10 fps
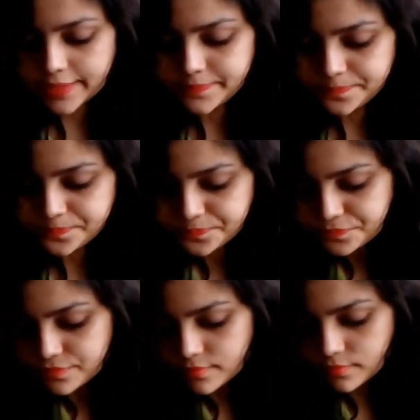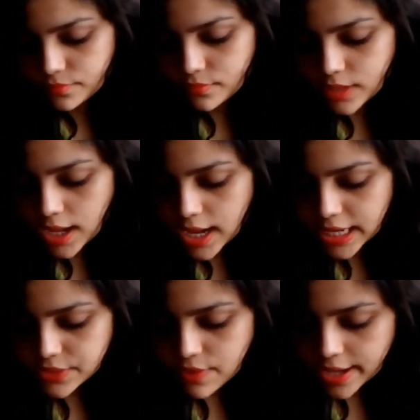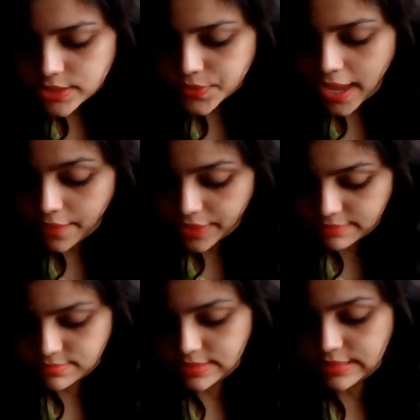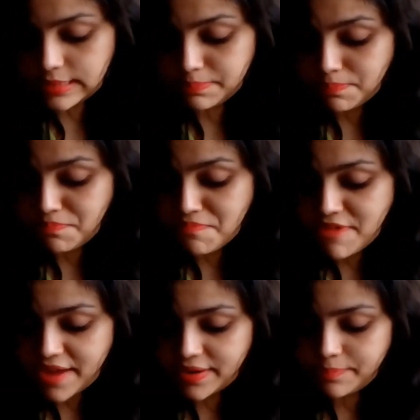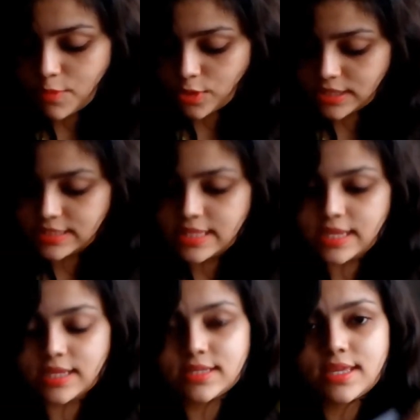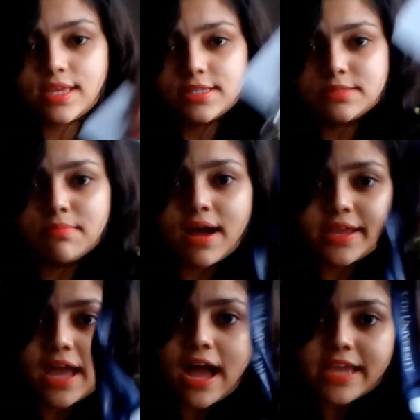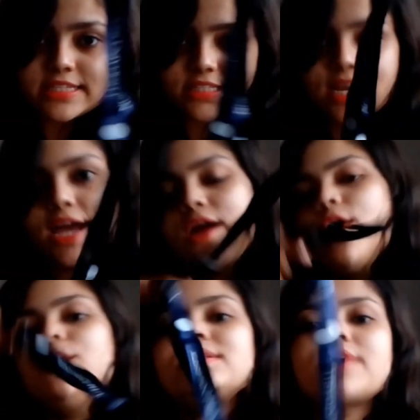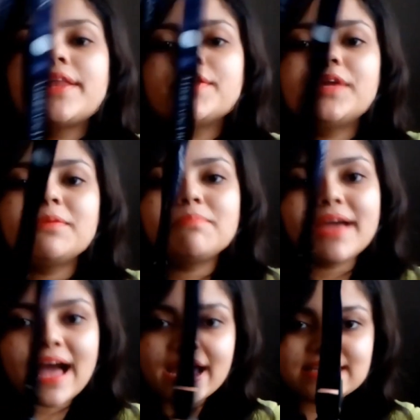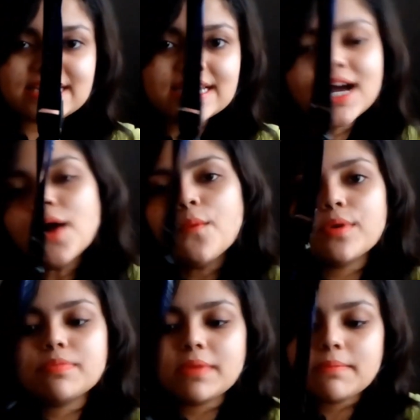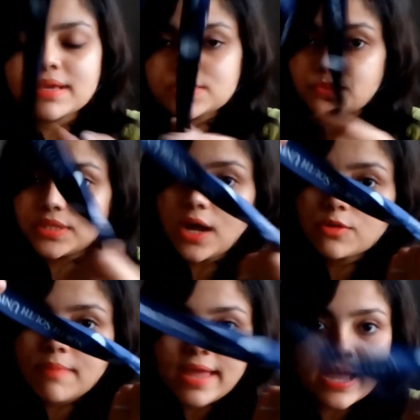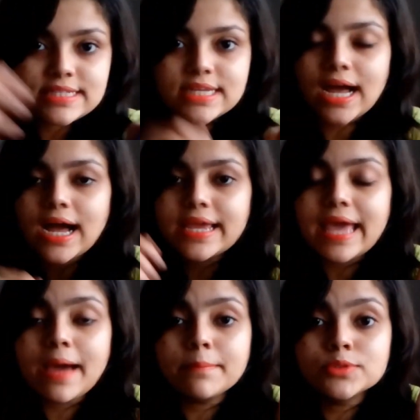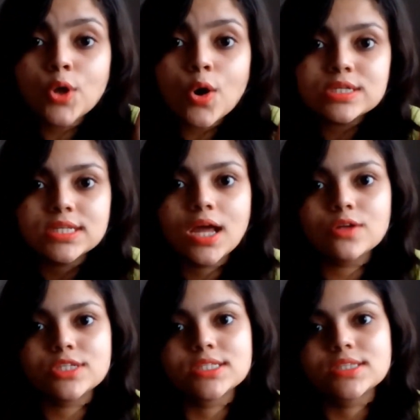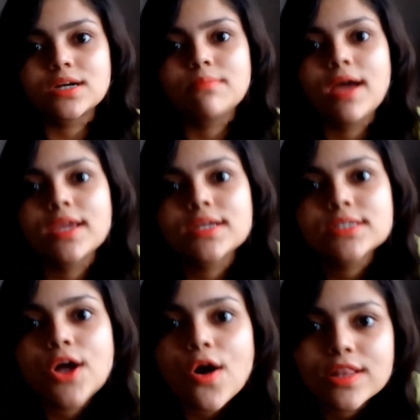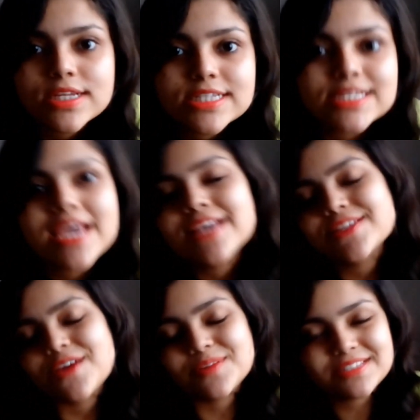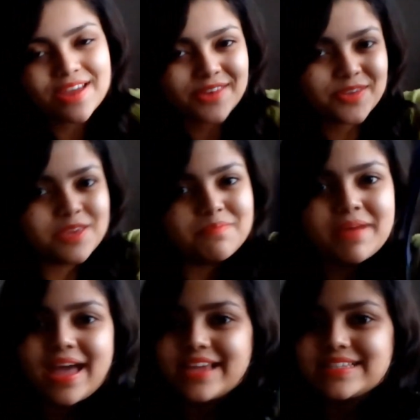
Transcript: thing, I try to carry the very important thing is my ID. I always try to keep my ID with me because without my ID, I am not allowed into my college. So I always try to keep my